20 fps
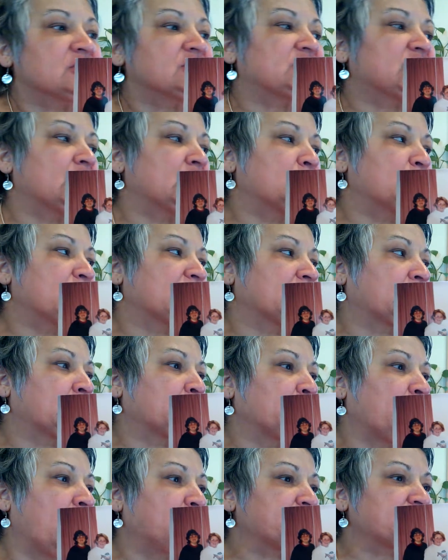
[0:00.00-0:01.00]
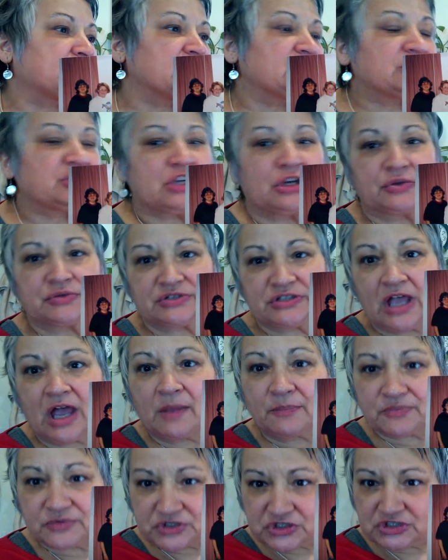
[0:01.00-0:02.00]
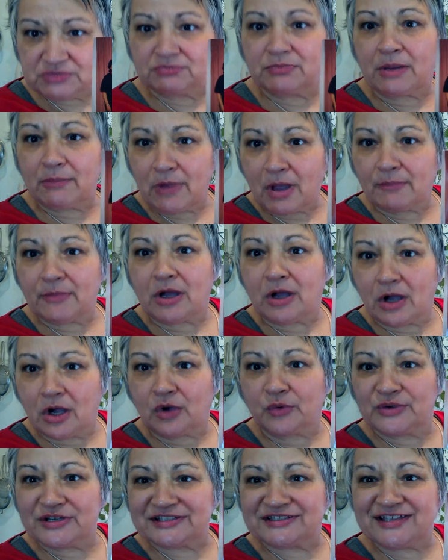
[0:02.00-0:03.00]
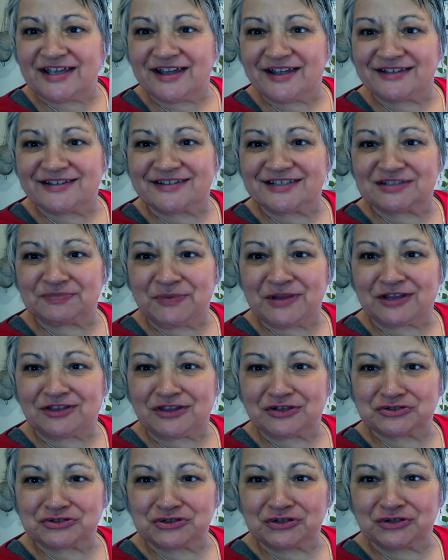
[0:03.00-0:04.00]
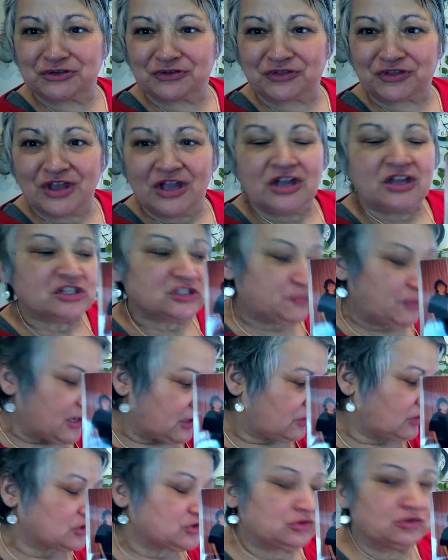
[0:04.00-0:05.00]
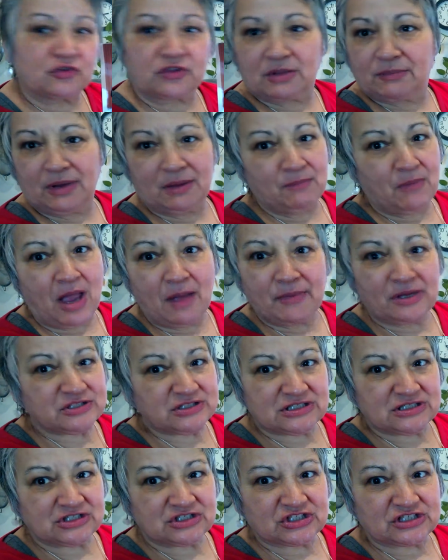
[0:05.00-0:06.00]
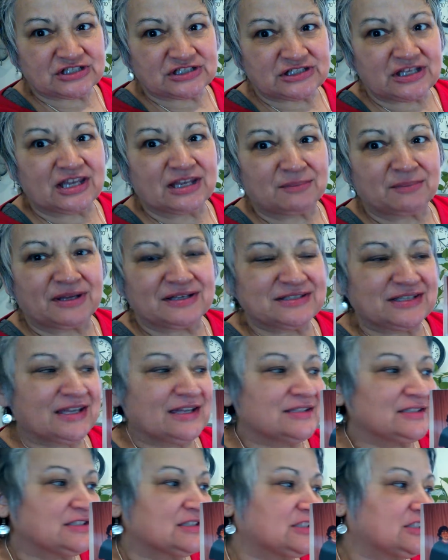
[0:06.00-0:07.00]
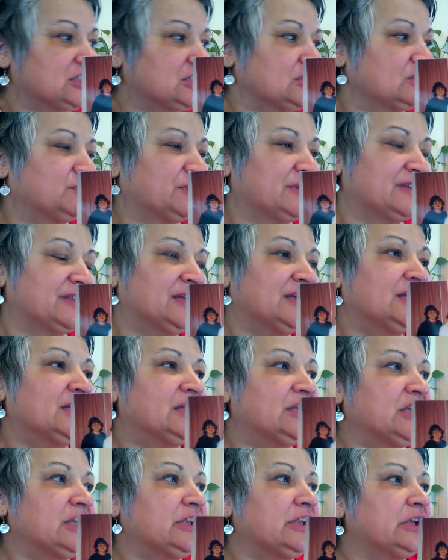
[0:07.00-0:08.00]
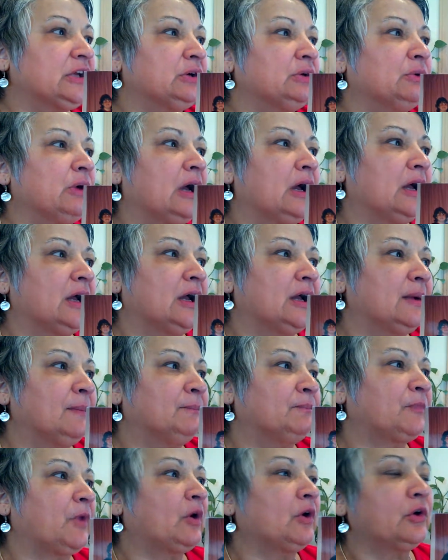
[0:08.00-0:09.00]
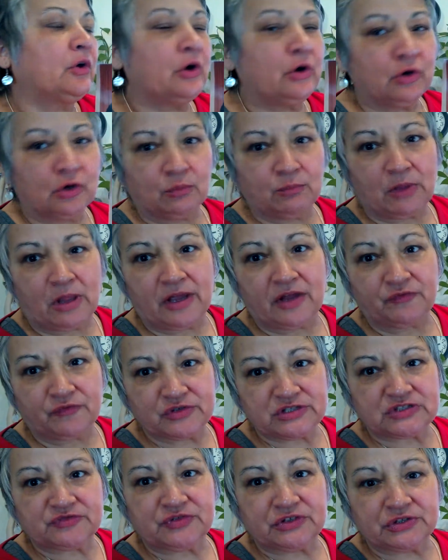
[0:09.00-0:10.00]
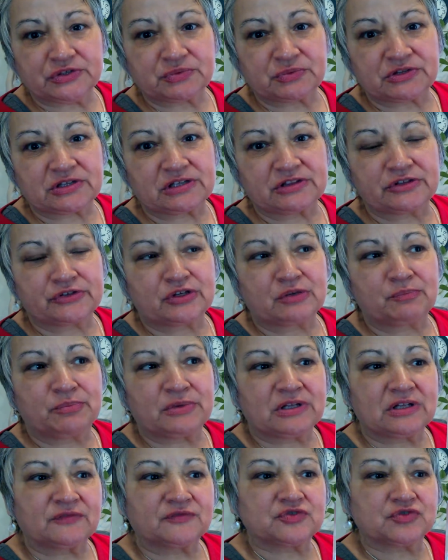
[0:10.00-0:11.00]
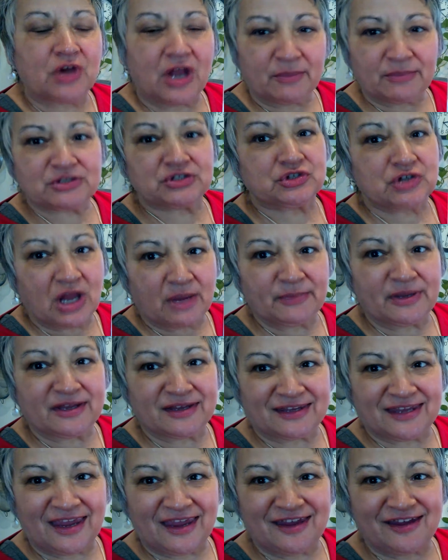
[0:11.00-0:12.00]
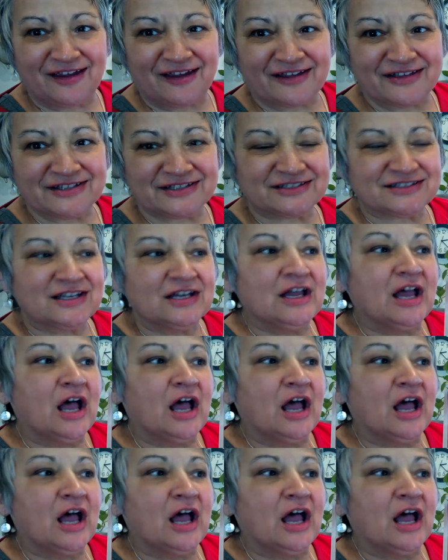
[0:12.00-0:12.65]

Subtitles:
So when corruption shows up, my mama always said, speak the truth. Speak the truth. And my mama didn't just say it, my dad did too. But, you know, our home life was filled with a little bit of drama, trauma, and chaos.